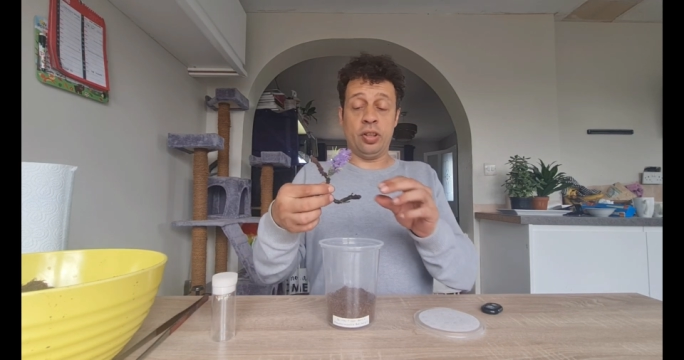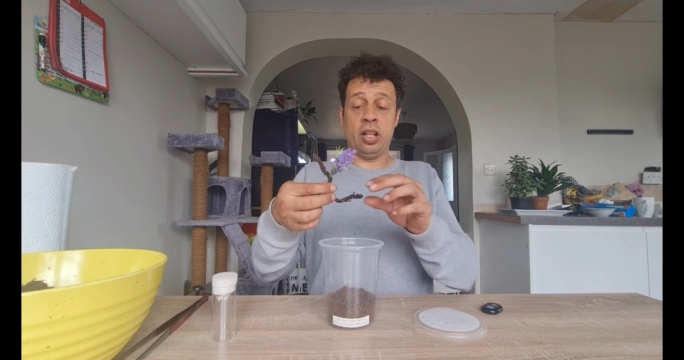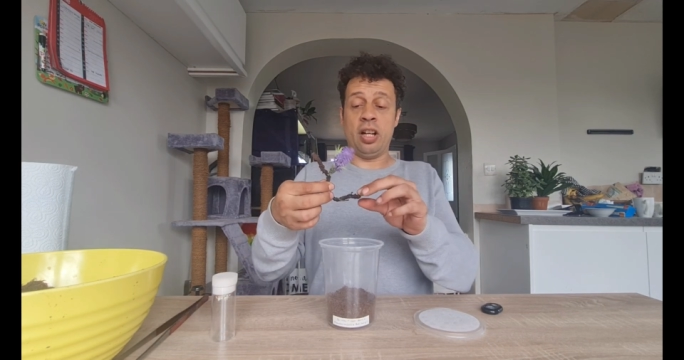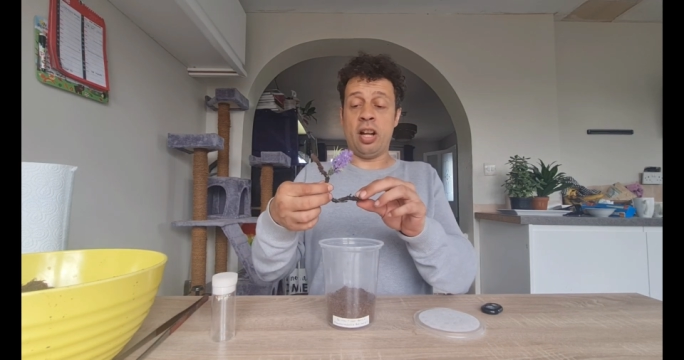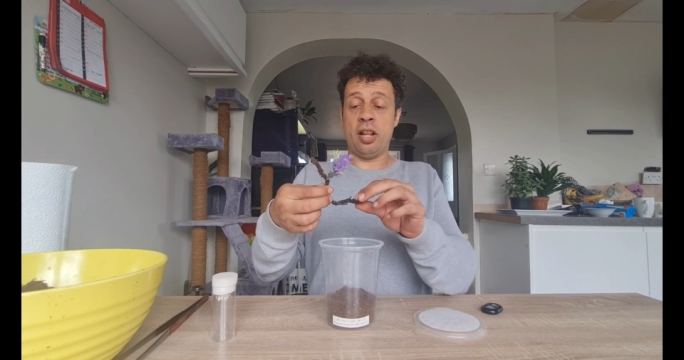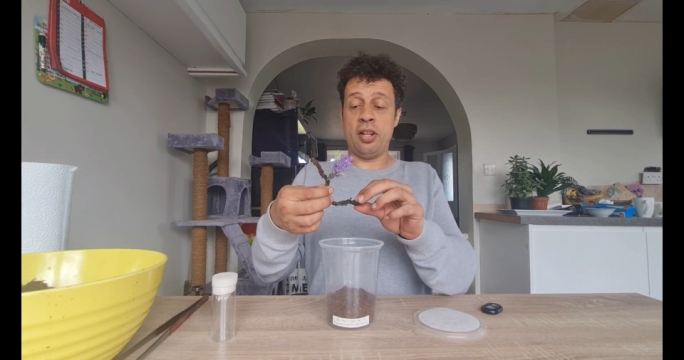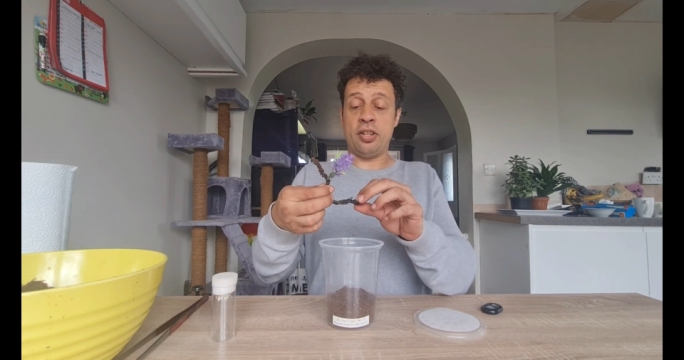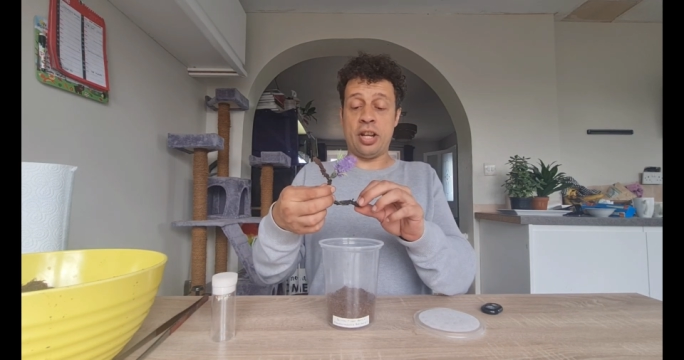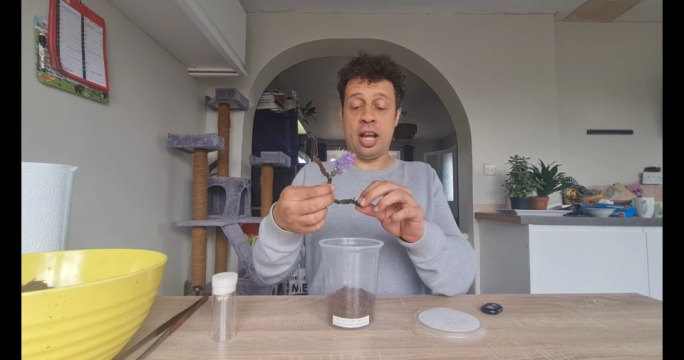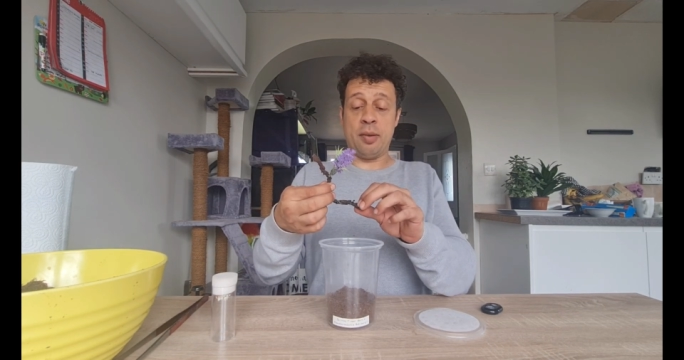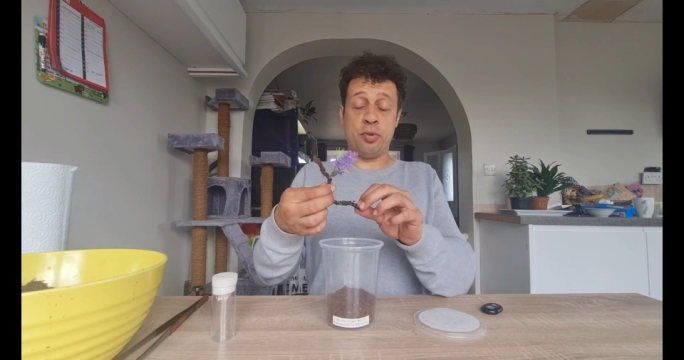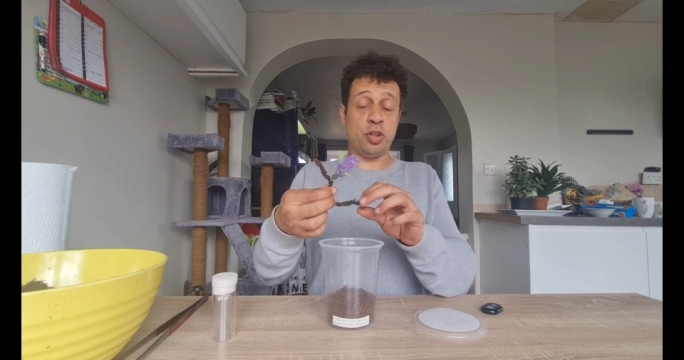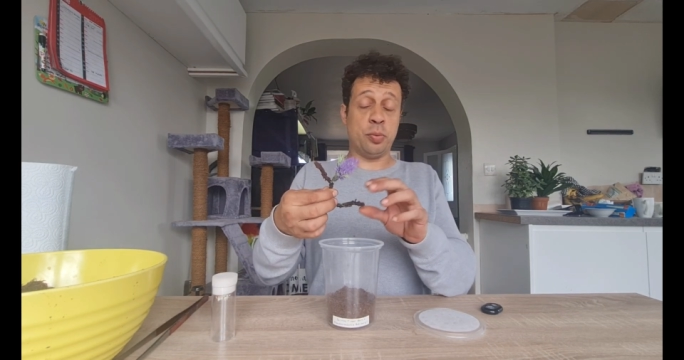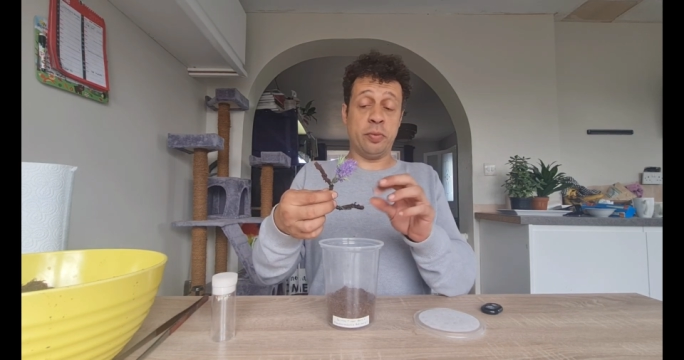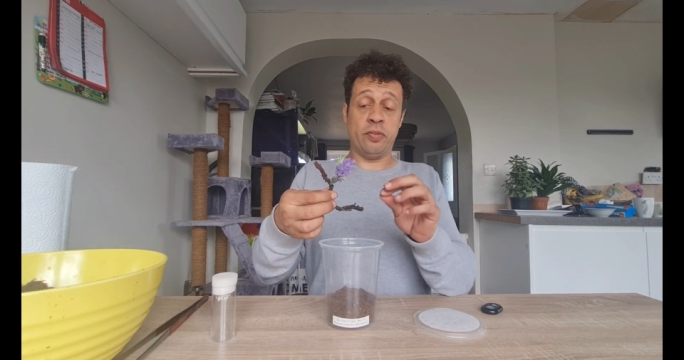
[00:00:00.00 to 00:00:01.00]
A lot of the time,
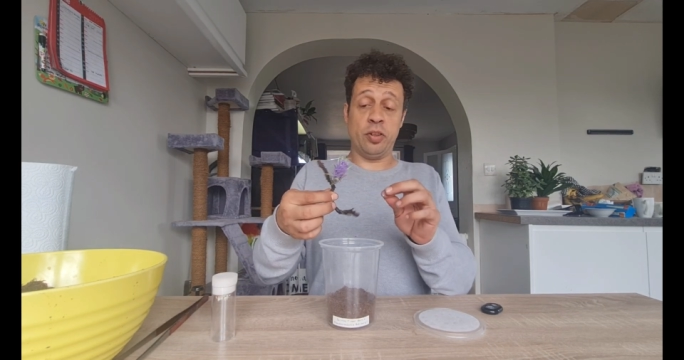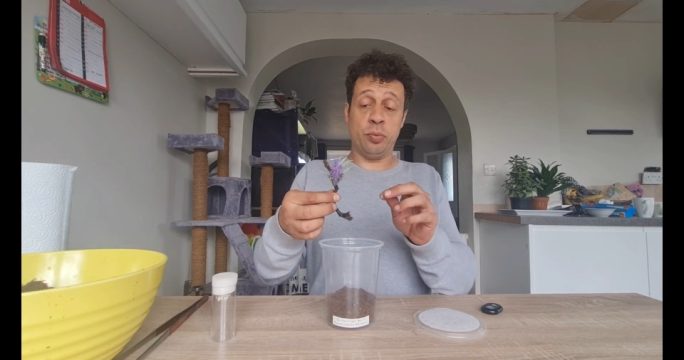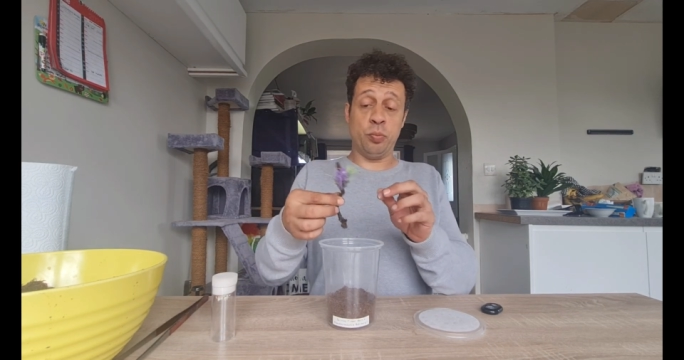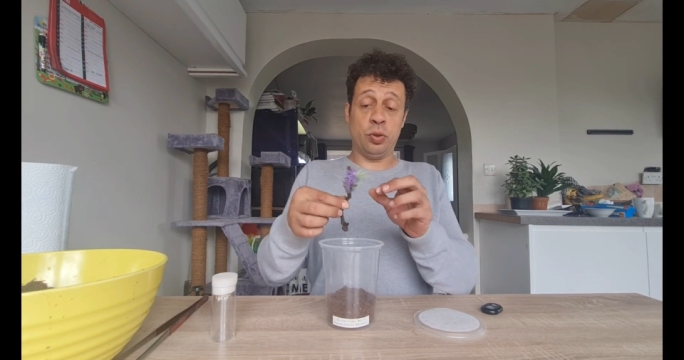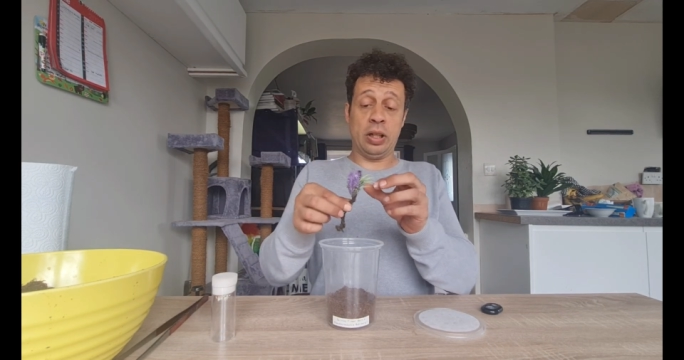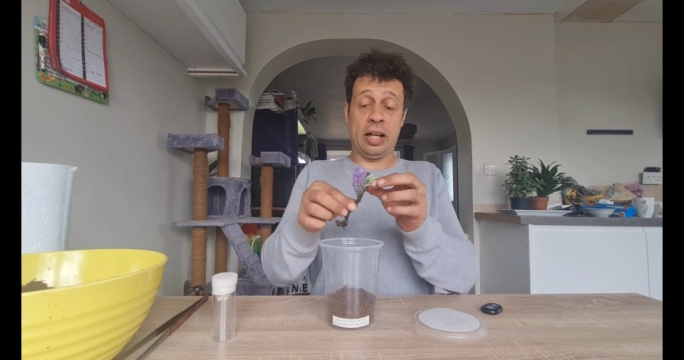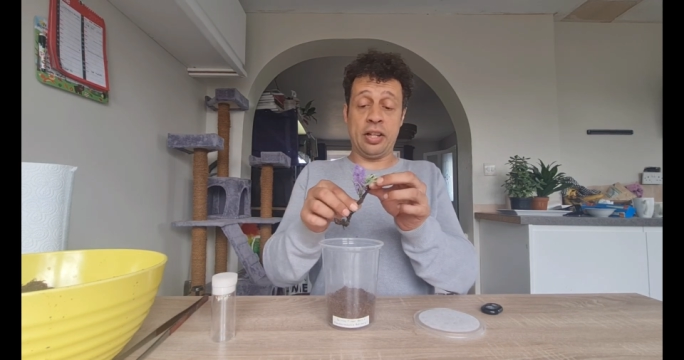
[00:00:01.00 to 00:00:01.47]
some of them will